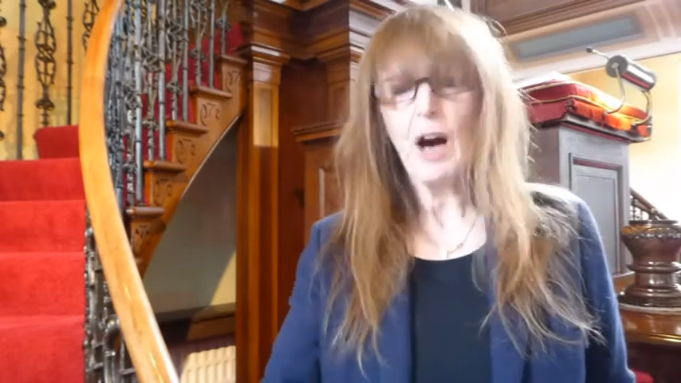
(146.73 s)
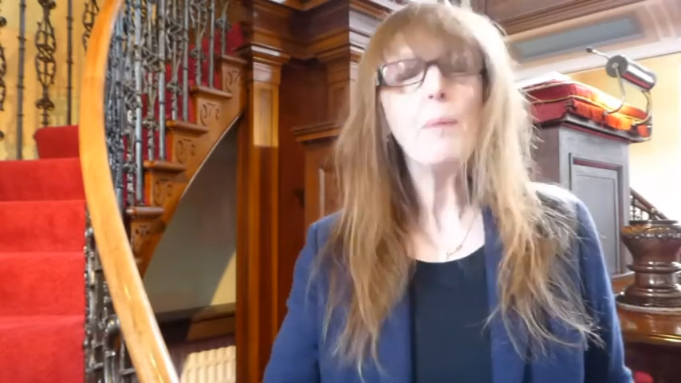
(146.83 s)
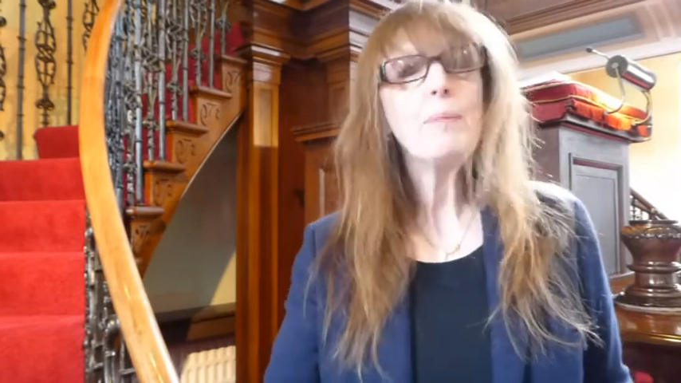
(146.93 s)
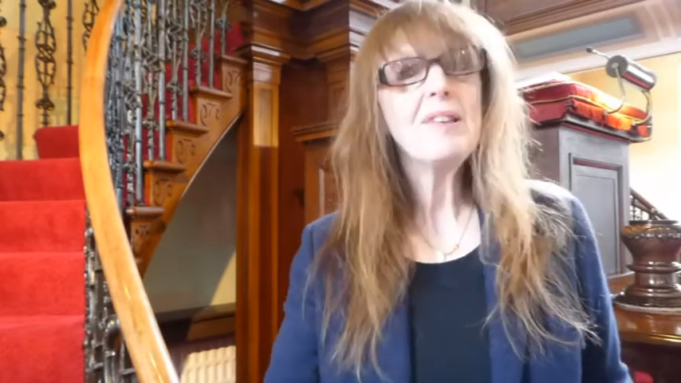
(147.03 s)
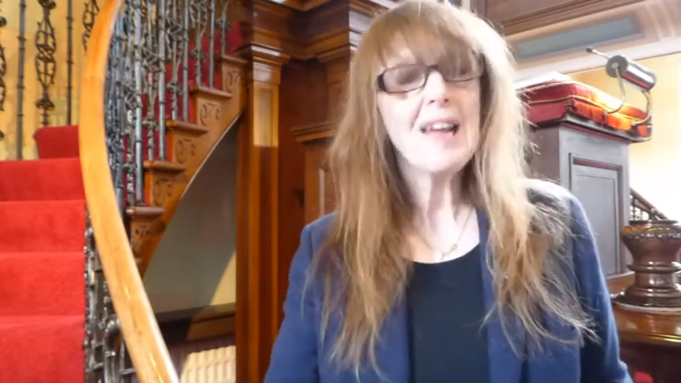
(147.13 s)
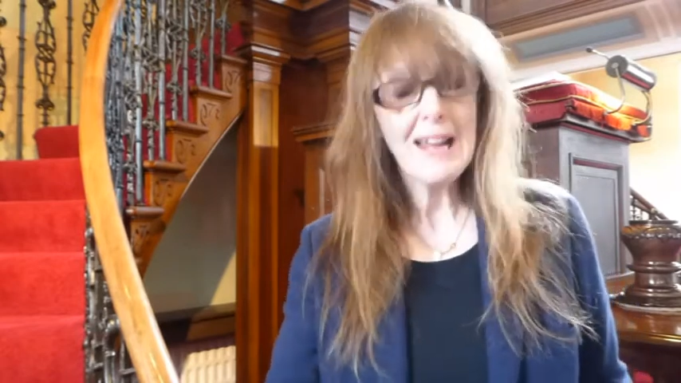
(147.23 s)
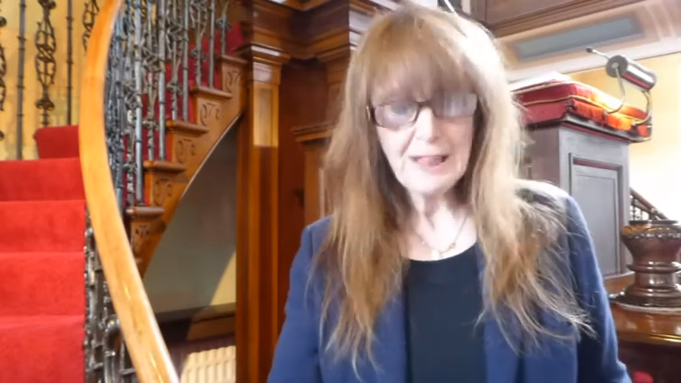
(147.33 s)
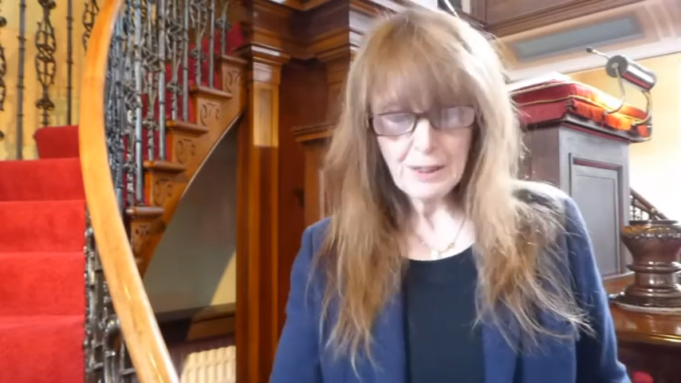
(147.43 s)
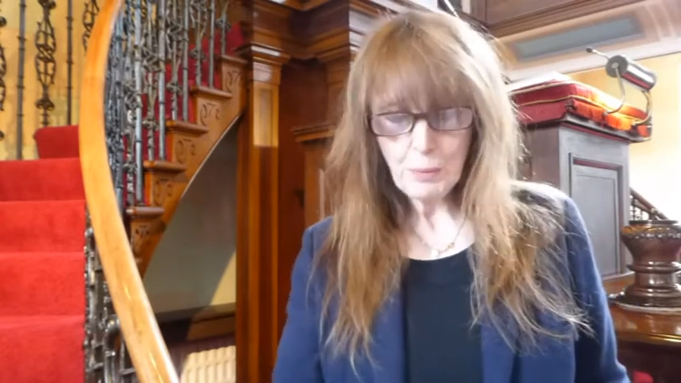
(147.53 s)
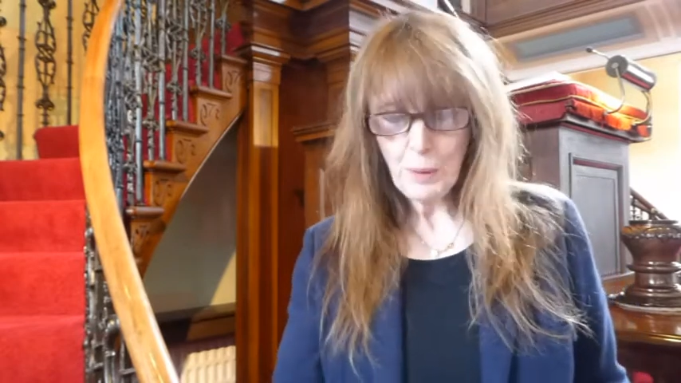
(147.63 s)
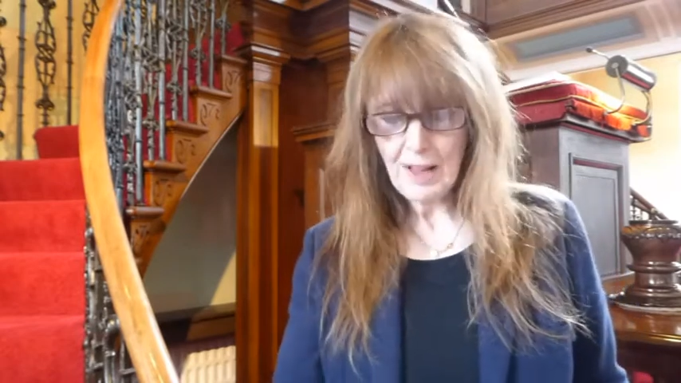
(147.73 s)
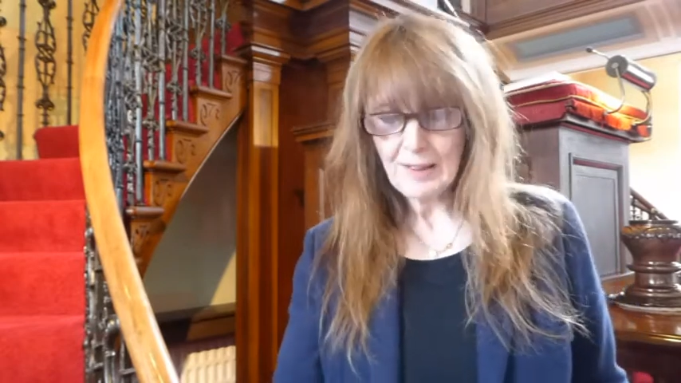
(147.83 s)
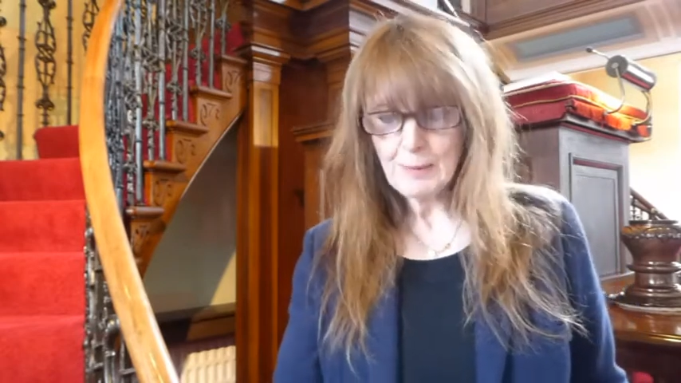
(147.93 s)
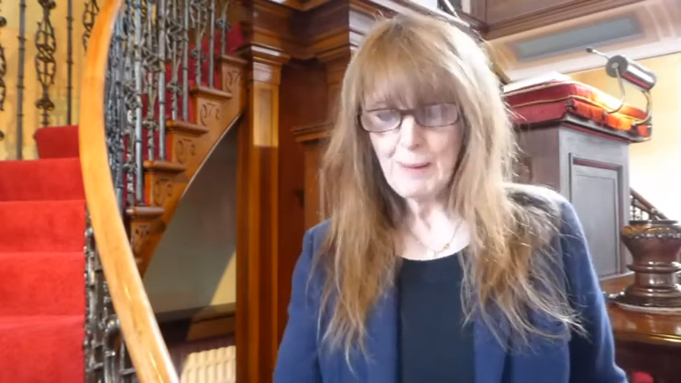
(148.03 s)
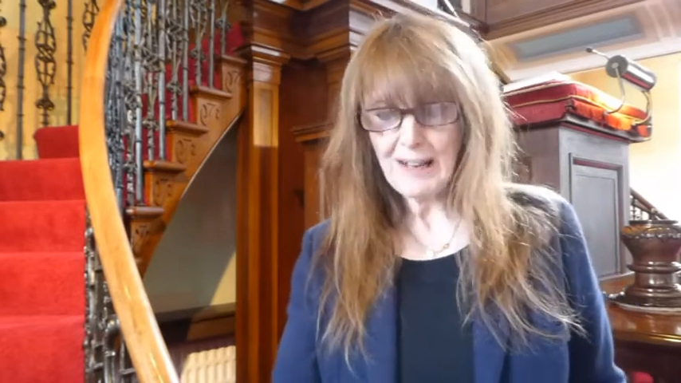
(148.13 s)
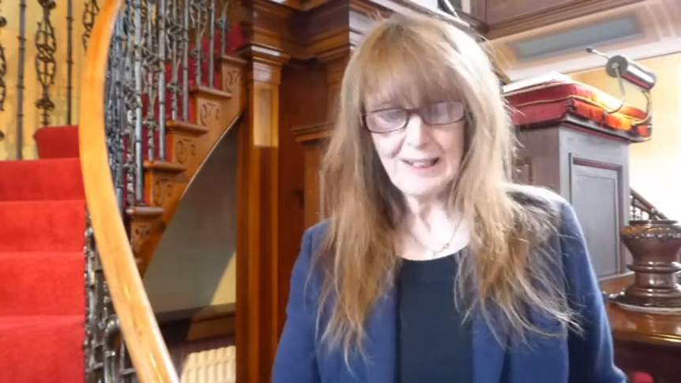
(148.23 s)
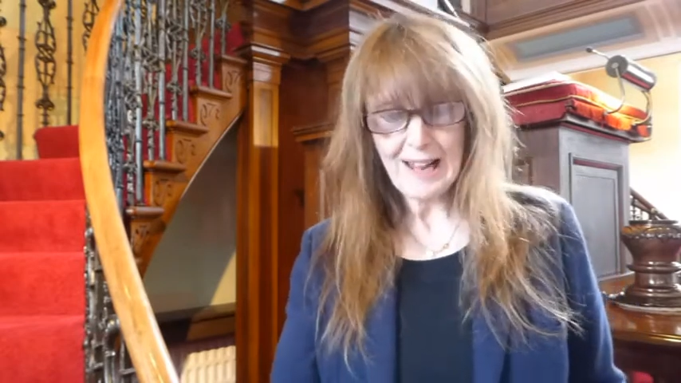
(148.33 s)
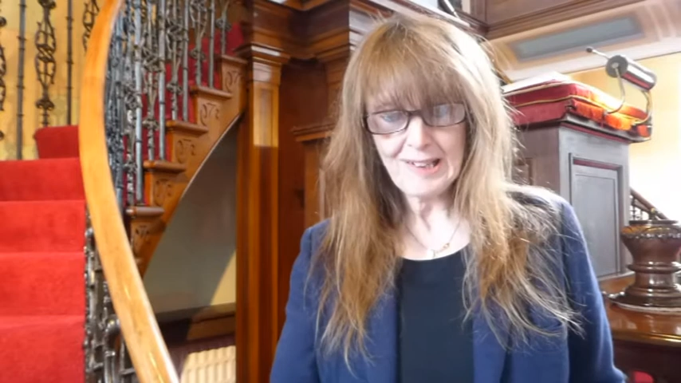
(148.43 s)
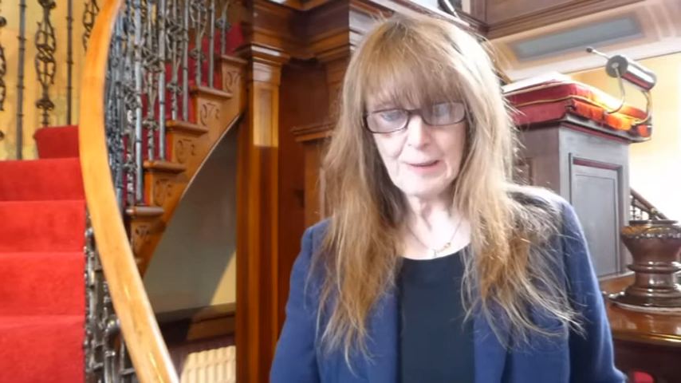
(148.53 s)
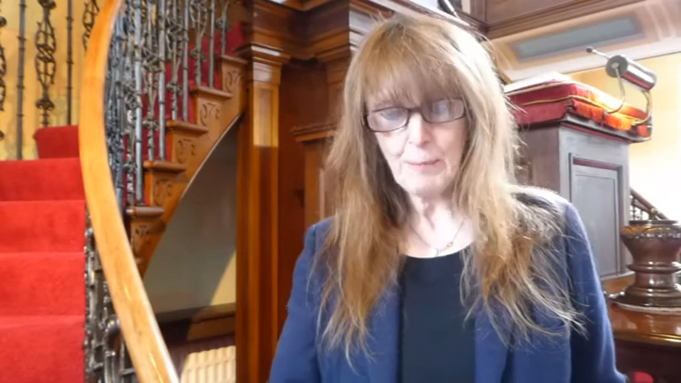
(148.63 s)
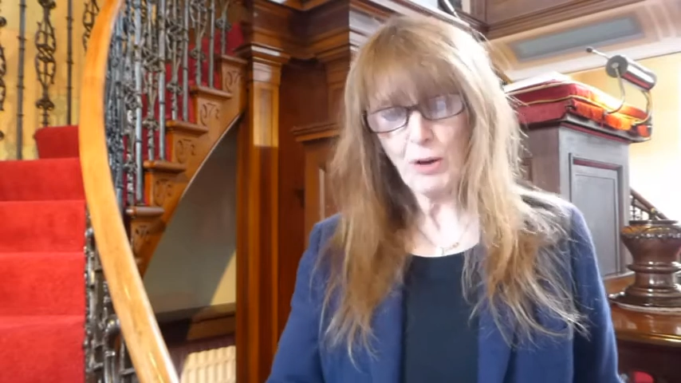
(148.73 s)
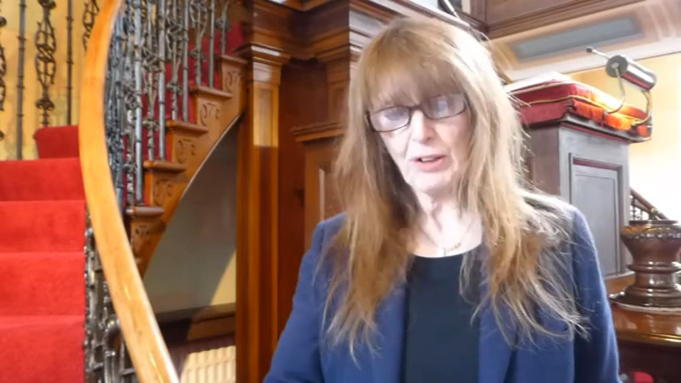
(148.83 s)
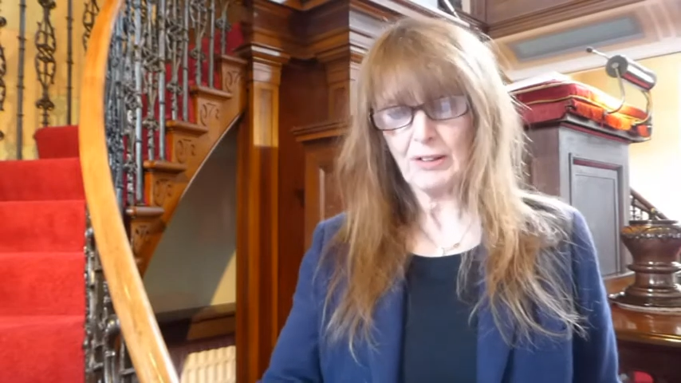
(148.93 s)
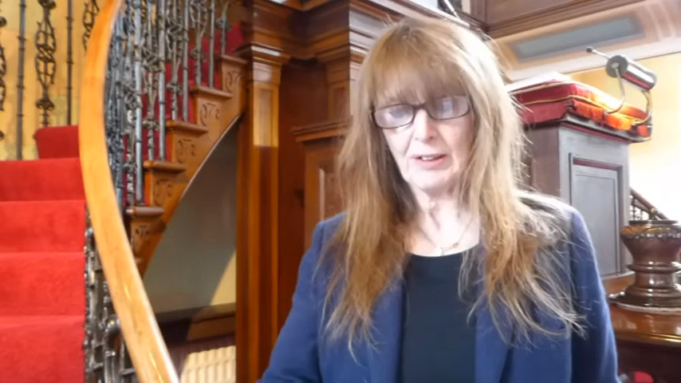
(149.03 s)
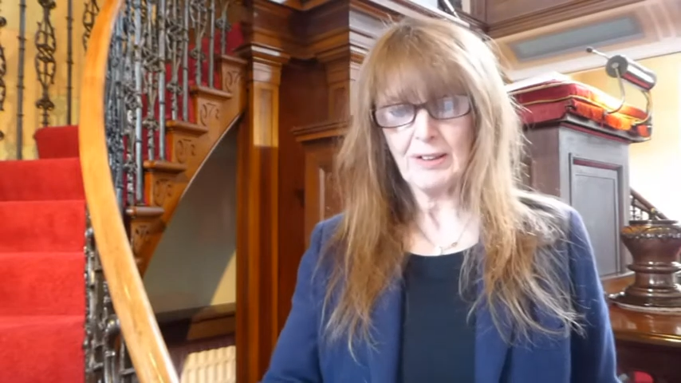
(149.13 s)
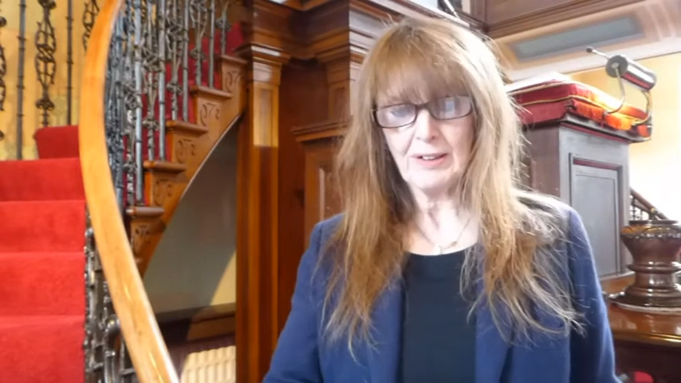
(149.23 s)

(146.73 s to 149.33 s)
update the world's magnetic model